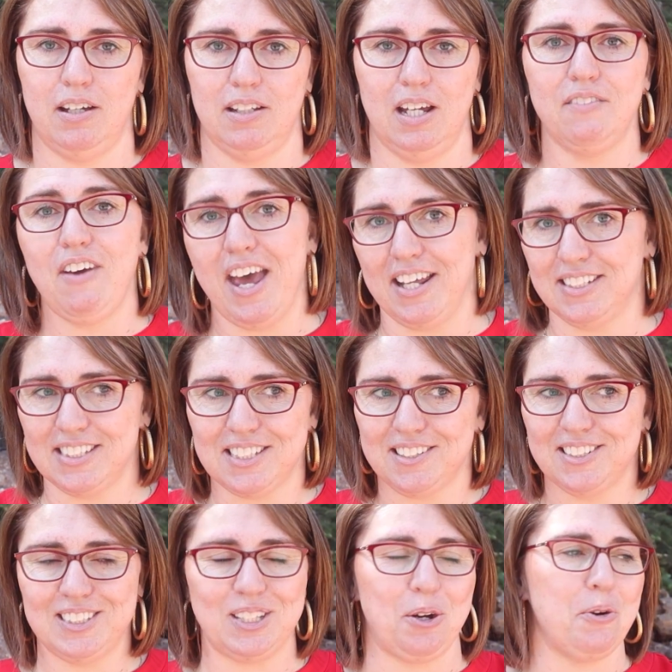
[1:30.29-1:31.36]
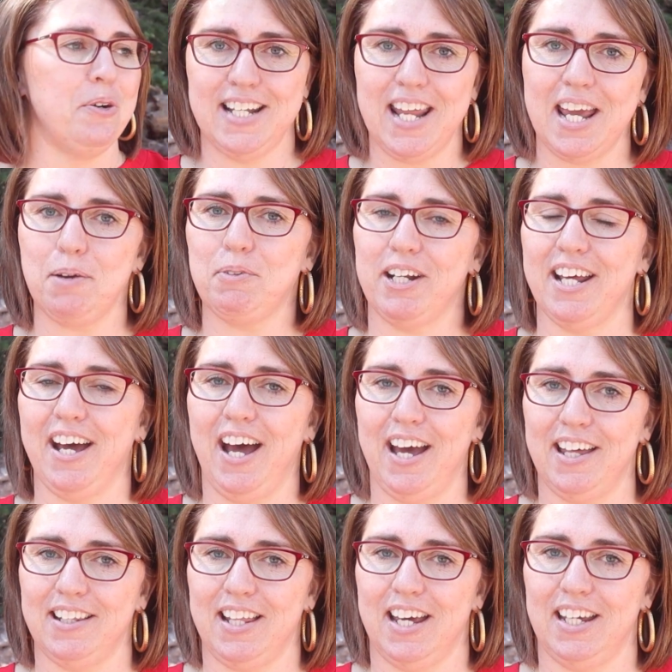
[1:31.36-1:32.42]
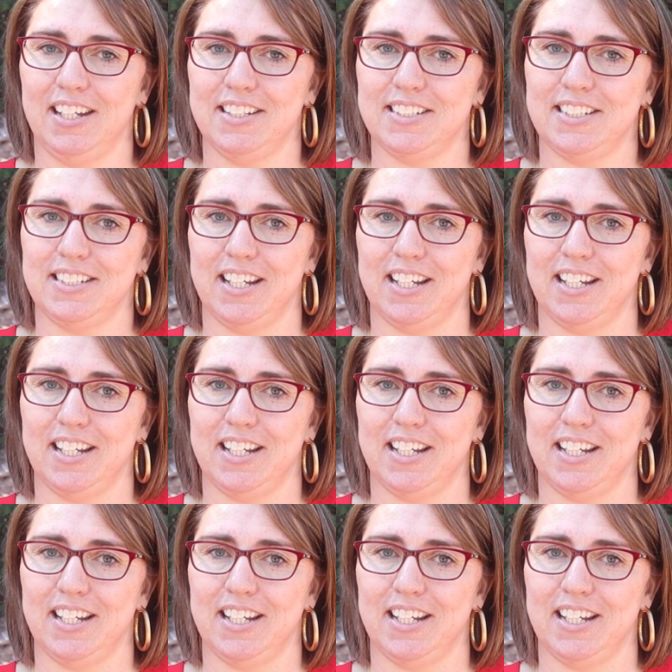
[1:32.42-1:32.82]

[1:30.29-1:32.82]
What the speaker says: advanced. So today I'm going to highlight